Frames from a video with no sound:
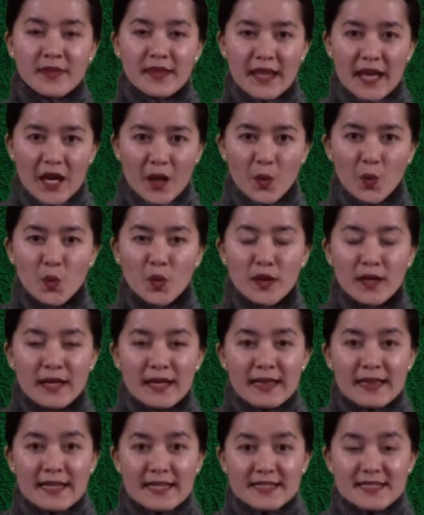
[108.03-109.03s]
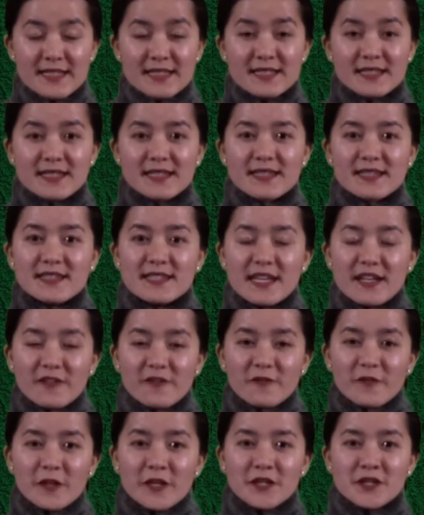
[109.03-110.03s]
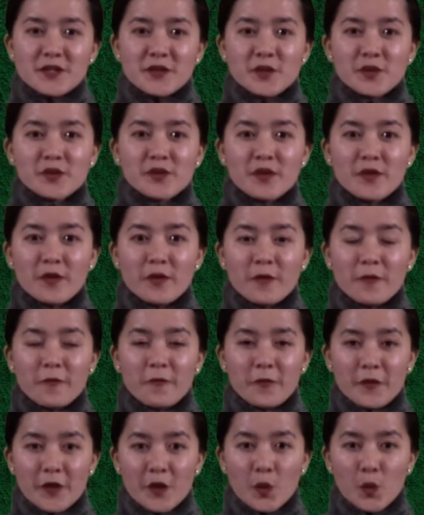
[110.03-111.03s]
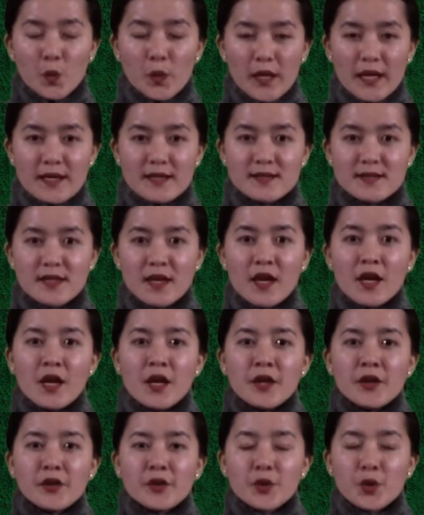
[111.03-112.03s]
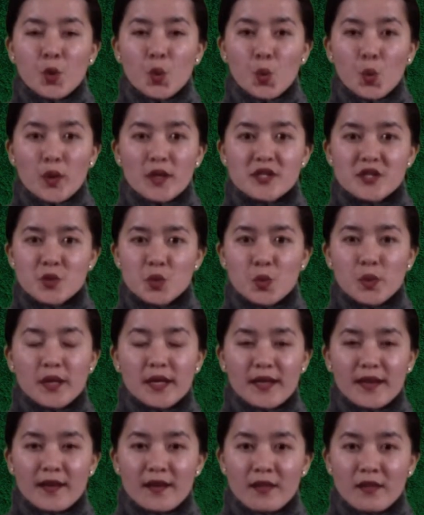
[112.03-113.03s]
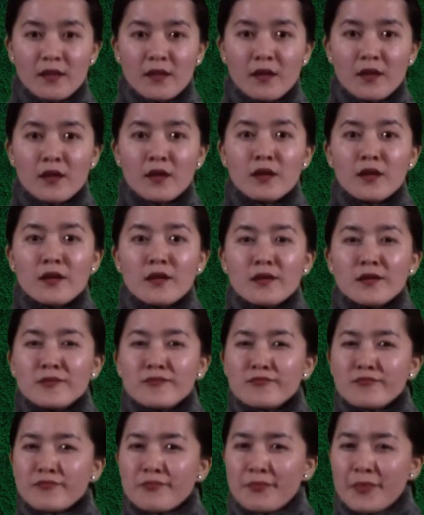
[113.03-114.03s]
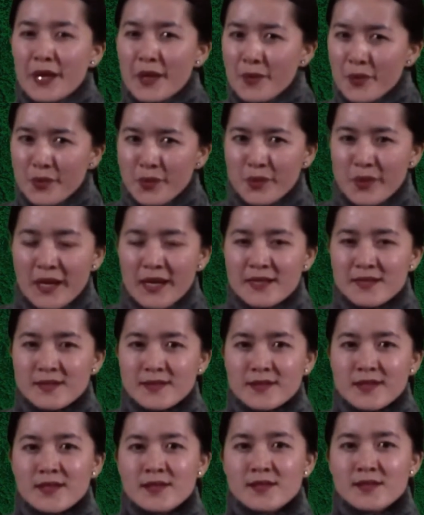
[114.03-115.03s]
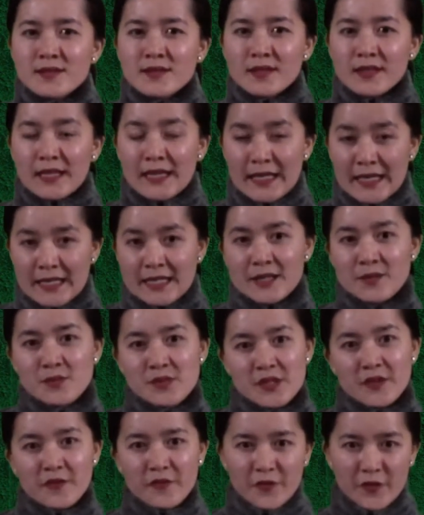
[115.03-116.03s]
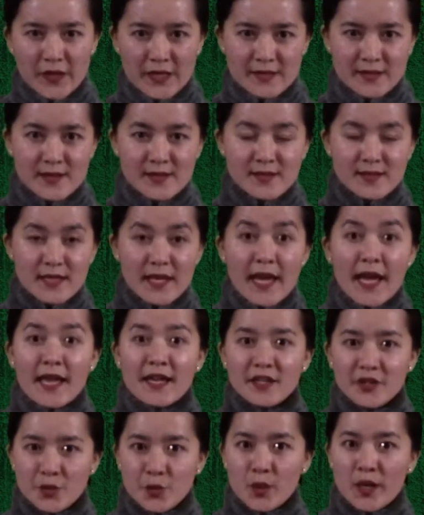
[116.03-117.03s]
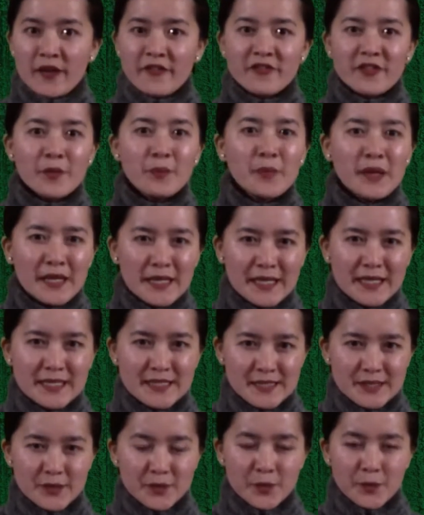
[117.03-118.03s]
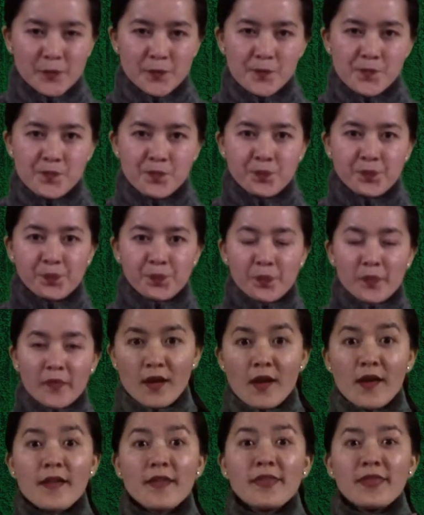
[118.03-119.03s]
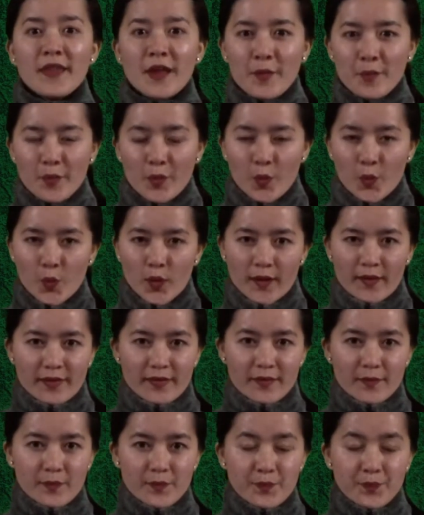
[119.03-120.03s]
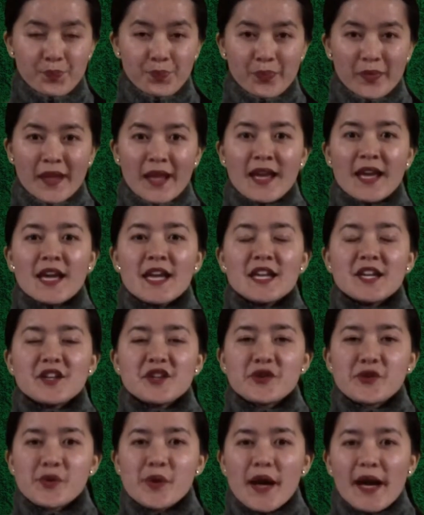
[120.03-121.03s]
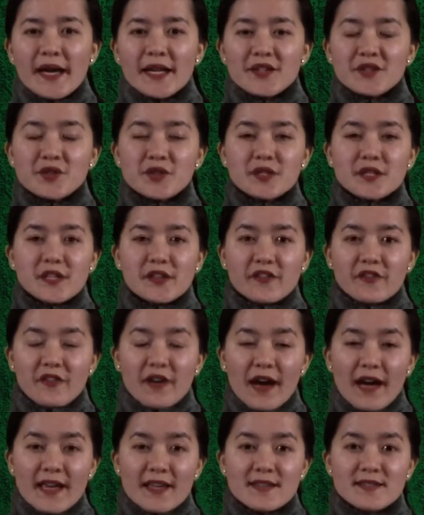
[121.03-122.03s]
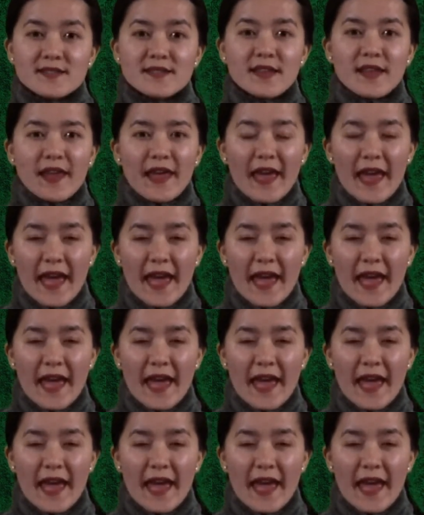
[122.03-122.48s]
Now, let us delve into the few ways through which we can memorize these idioms and phrases and derive the meanings too. Number 1. Try to devise the